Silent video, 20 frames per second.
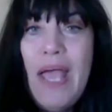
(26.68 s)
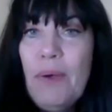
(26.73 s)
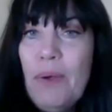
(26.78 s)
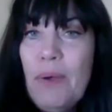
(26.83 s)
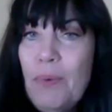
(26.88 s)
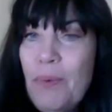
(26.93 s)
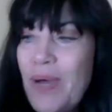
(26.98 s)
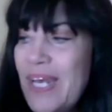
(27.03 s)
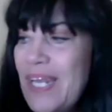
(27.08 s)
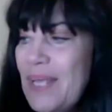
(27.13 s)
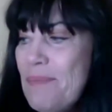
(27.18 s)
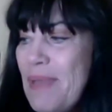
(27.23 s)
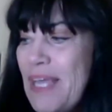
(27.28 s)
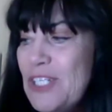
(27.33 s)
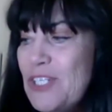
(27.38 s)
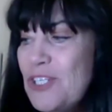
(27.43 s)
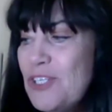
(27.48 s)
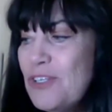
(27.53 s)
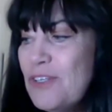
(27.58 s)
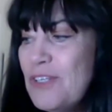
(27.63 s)
We want to
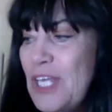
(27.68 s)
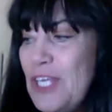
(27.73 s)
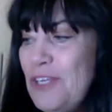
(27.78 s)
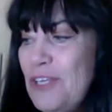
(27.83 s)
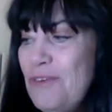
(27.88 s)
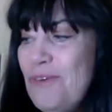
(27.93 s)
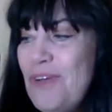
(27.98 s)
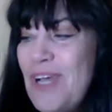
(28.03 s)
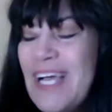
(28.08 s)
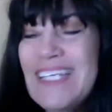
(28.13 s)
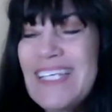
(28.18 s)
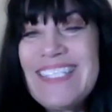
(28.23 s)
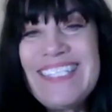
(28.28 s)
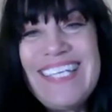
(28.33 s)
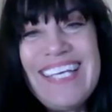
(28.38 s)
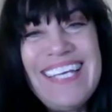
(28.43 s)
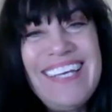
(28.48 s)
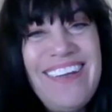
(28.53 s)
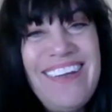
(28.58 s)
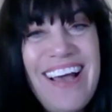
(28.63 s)
make sure that you guys
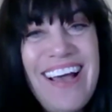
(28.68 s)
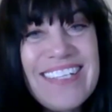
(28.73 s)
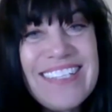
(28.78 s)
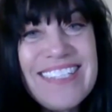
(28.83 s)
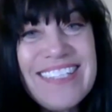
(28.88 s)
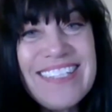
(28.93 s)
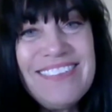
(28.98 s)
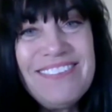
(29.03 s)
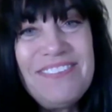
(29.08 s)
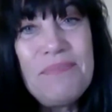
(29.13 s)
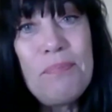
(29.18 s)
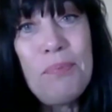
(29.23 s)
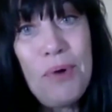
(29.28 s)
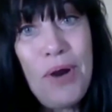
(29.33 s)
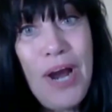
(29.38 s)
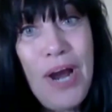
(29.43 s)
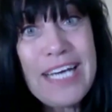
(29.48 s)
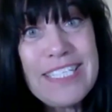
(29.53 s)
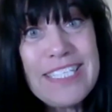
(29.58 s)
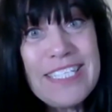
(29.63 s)
get lots of
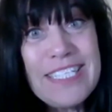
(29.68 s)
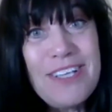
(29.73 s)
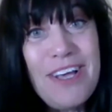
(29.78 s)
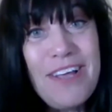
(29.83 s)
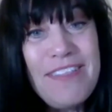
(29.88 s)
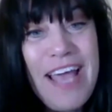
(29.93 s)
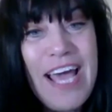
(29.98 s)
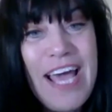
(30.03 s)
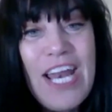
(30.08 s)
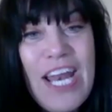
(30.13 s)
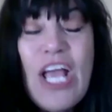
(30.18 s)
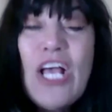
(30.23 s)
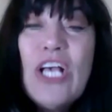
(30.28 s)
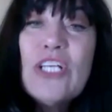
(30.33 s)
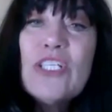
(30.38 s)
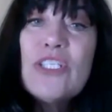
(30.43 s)
practice on that.